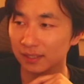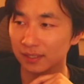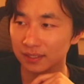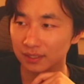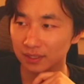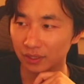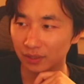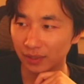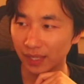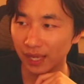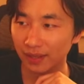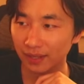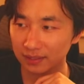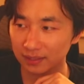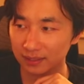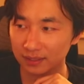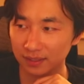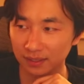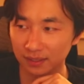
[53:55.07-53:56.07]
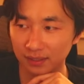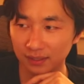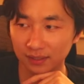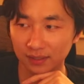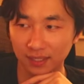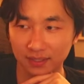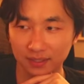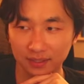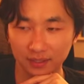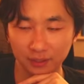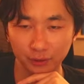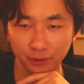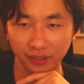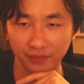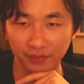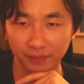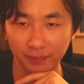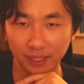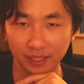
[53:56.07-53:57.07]
So yeah, that's the
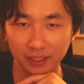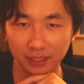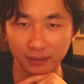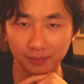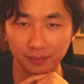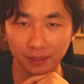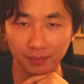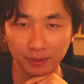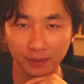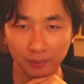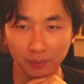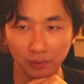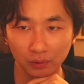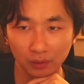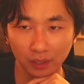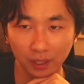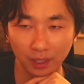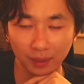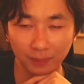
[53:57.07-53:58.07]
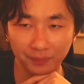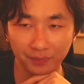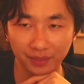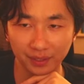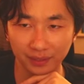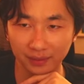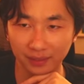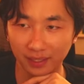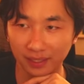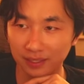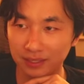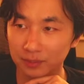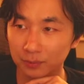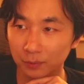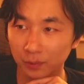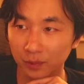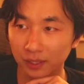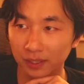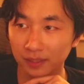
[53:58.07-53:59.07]
Draven matchup. Let me pull up the next
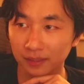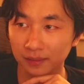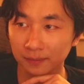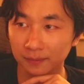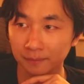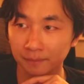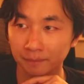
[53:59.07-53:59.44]
one.